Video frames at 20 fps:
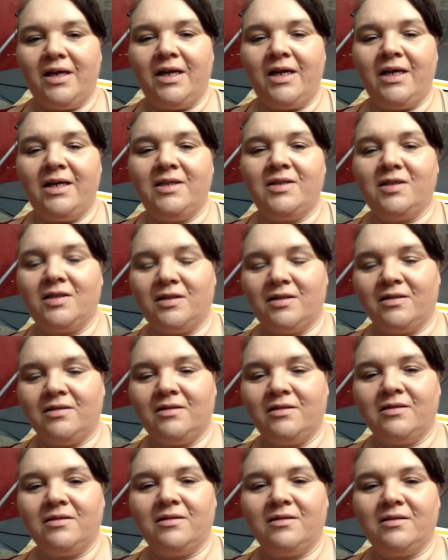each
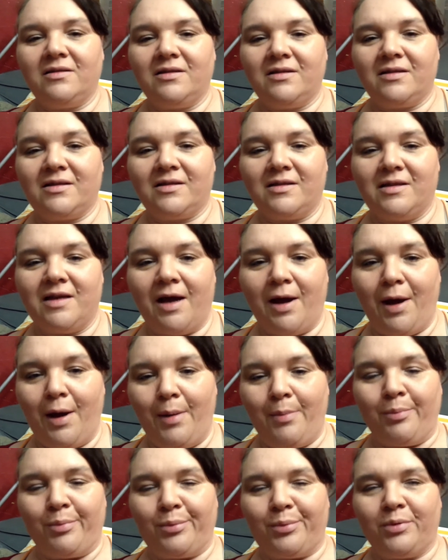
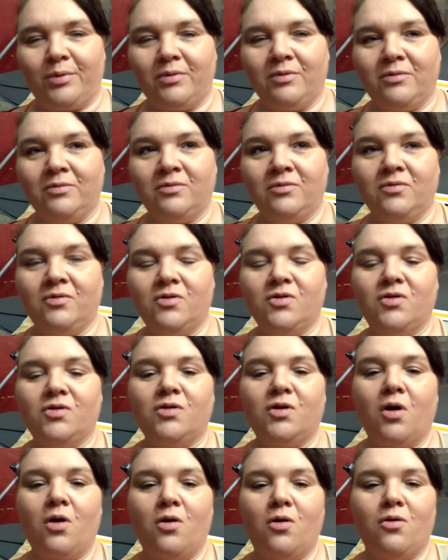step
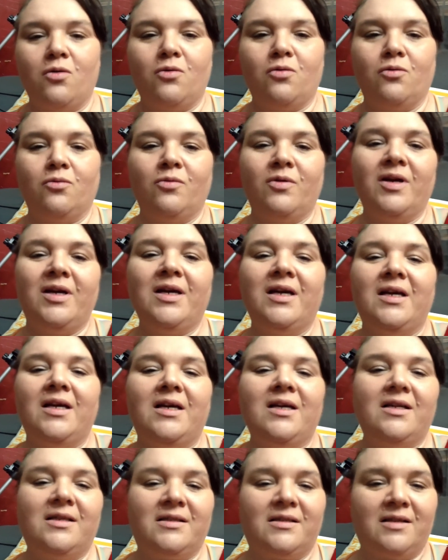so
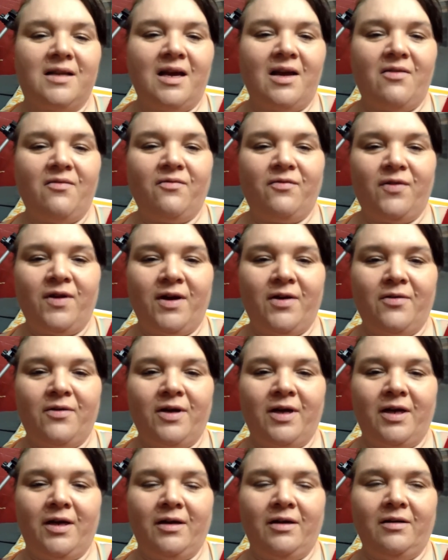it's not
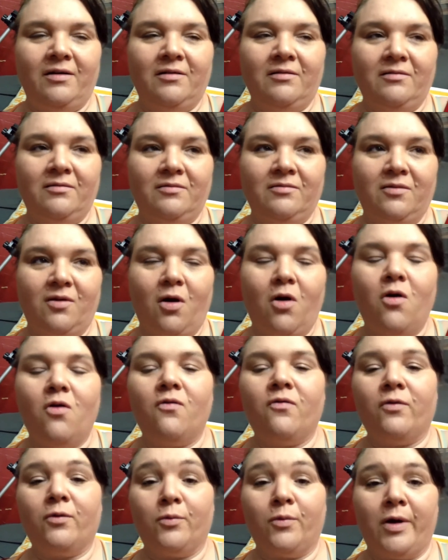very
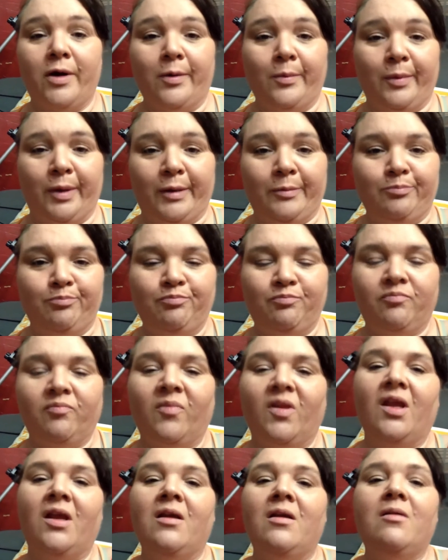overwhelming
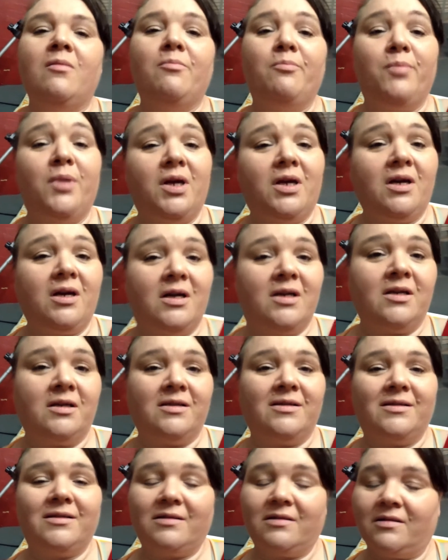
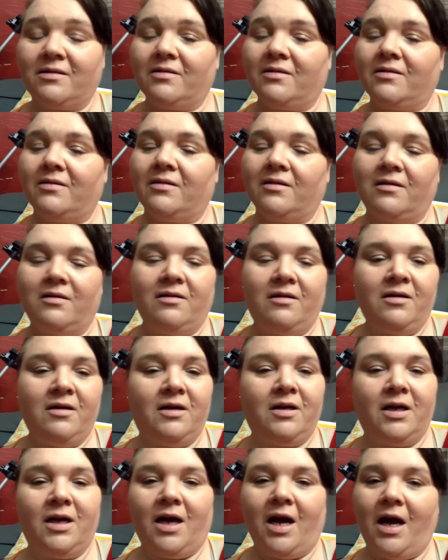because
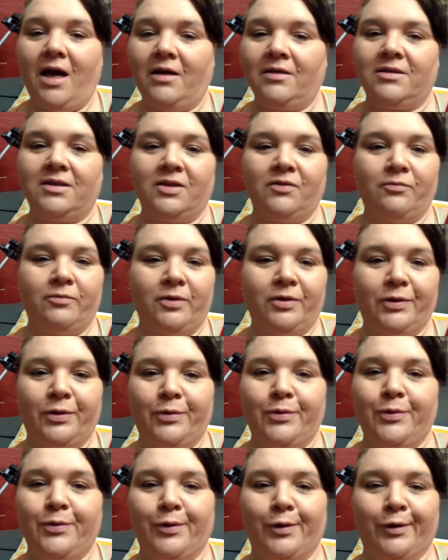honey I live with a
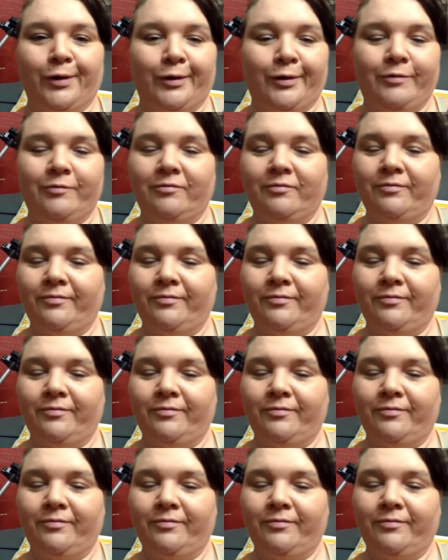hoarder